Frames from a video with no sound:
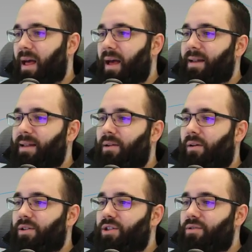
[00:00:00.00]
And then
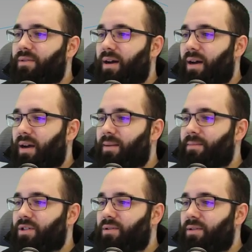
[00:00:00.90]
also, I'm
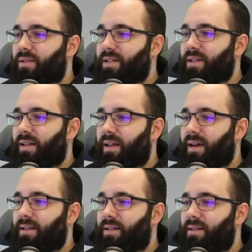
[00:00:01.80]
just going to
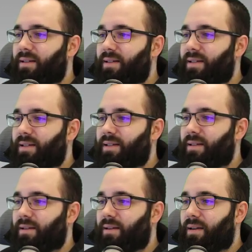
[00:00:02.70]
select this
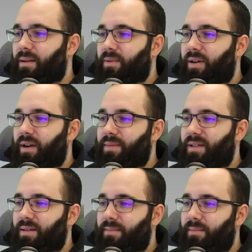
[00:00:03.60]
and
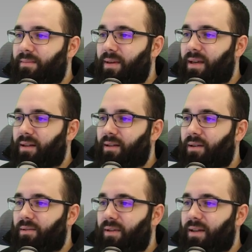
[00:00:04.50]
perhaps make it
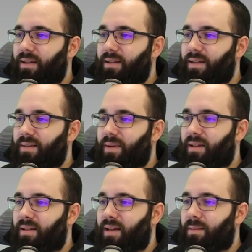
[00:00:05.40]
go like this by
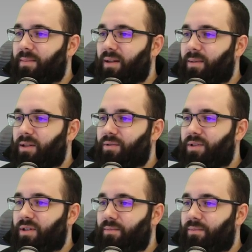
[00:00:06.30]
ten
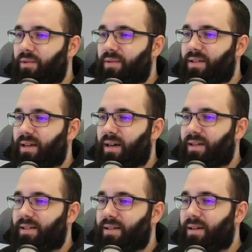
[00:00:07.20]
millimeters on both
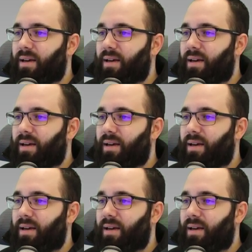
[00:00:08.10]
sides.